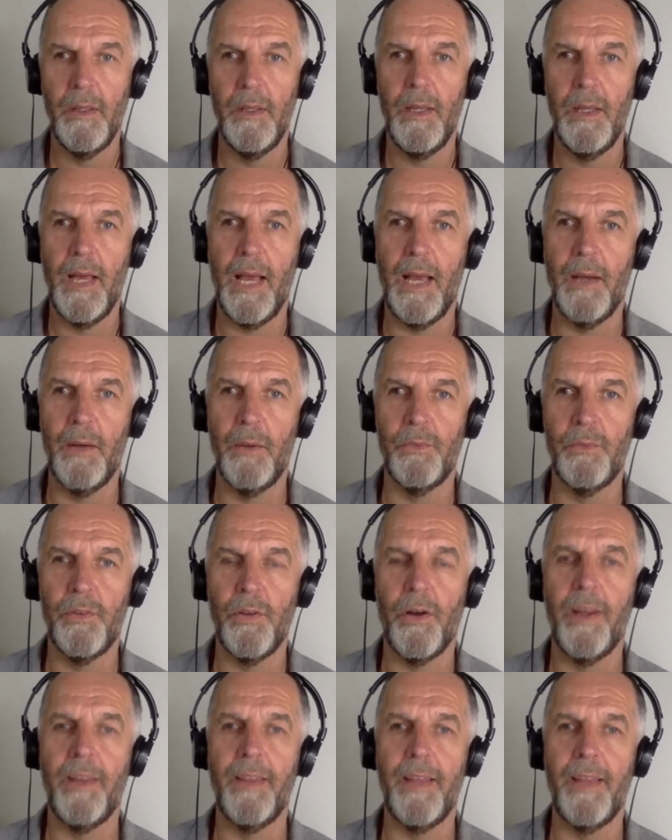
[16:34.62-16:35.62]
how
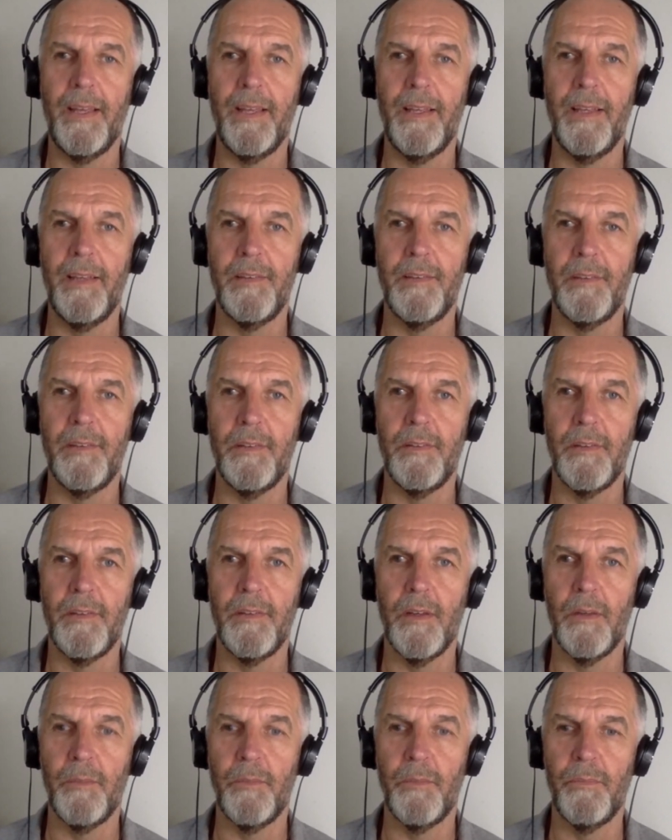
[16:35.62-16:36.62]
tight that is, and
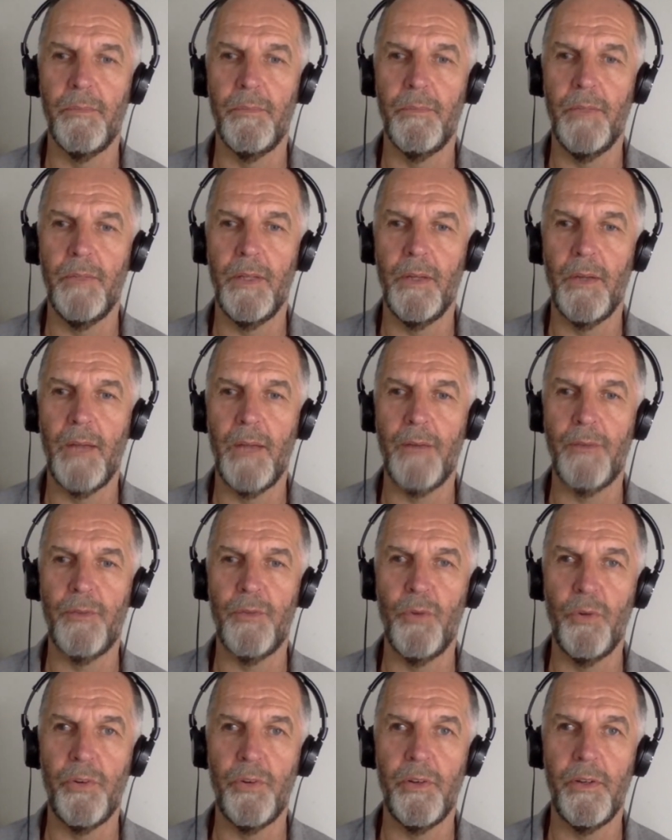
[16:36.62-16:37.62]
how
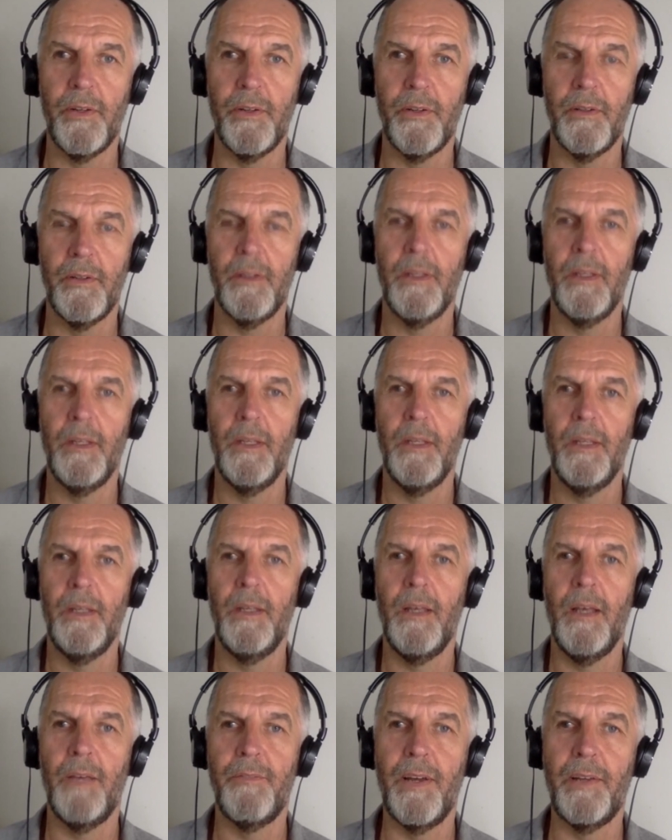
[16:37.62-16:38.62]
fraudulent
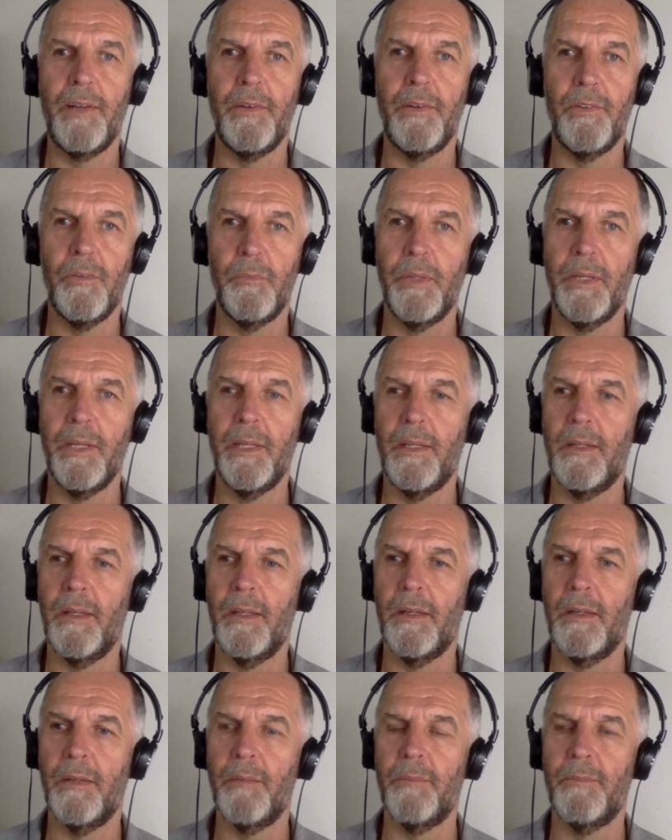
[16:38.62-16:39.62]
vendors have been
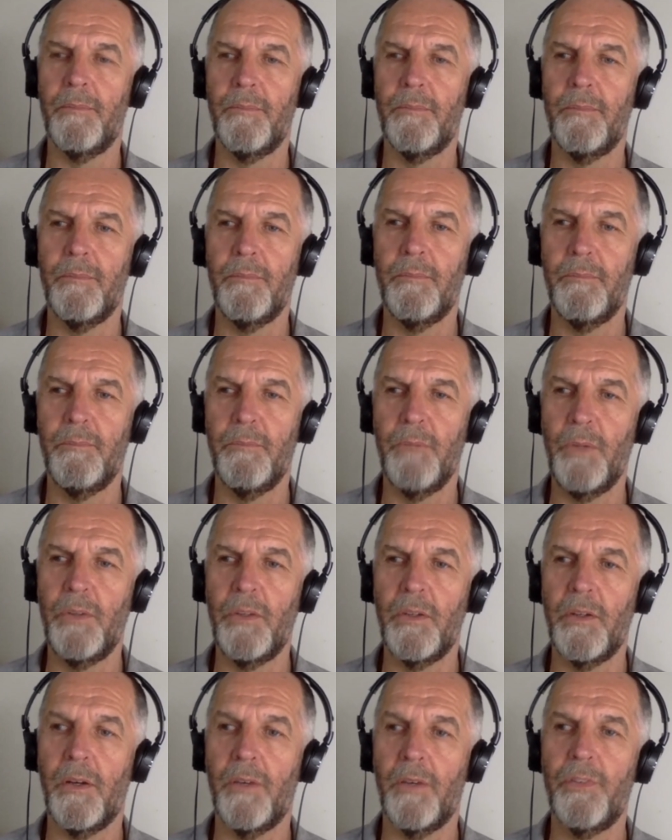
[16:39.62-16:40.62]
booted
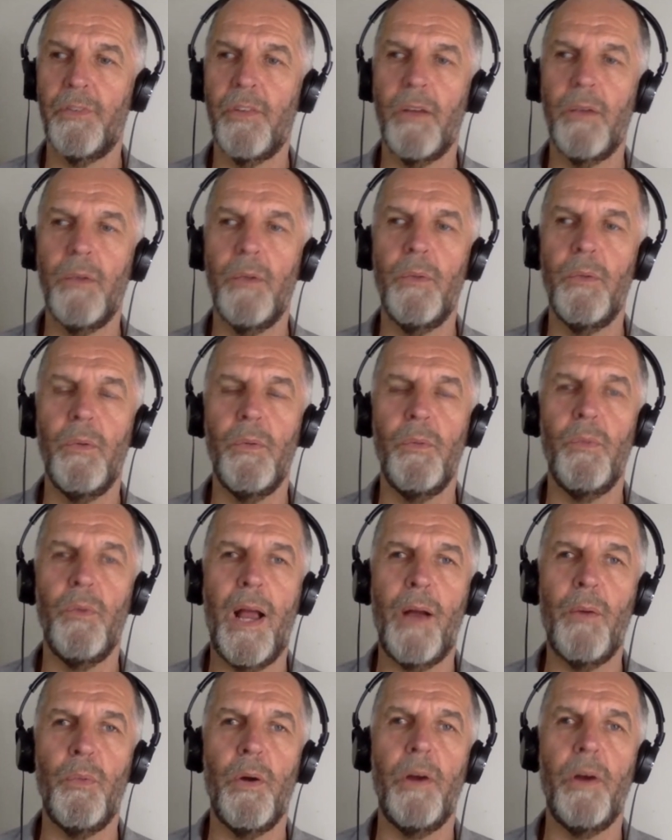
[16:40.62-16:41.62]
off. So
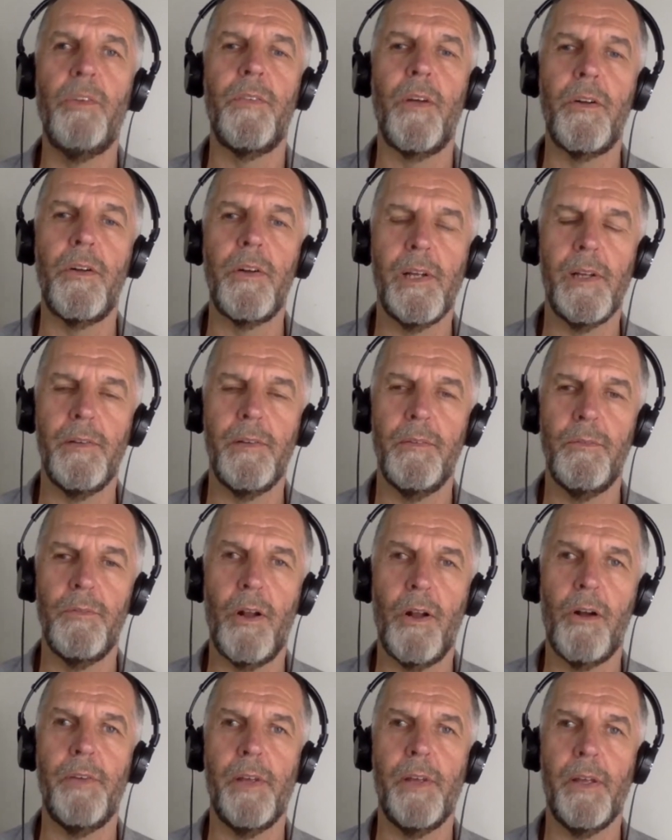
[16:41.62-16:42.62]
what is the
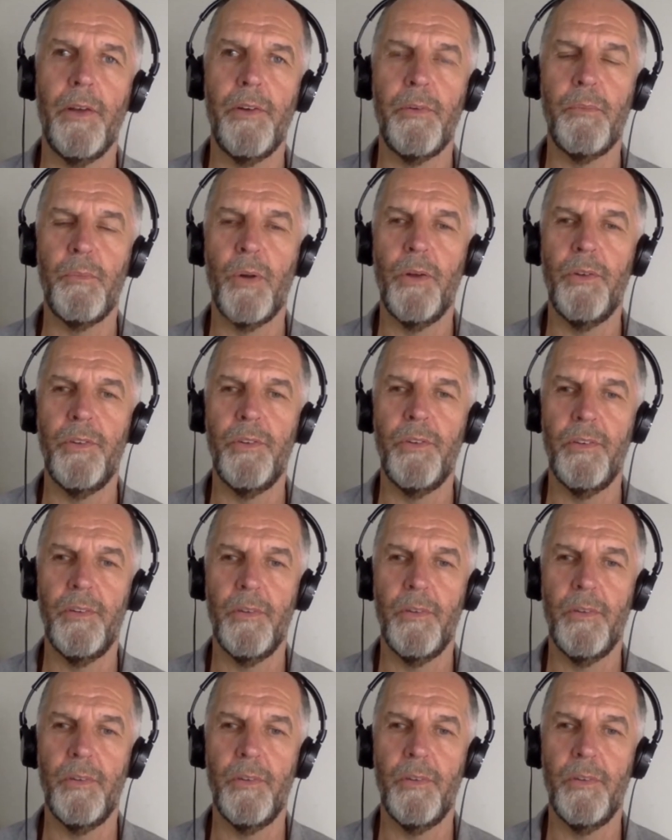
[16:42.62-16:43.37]
verification process?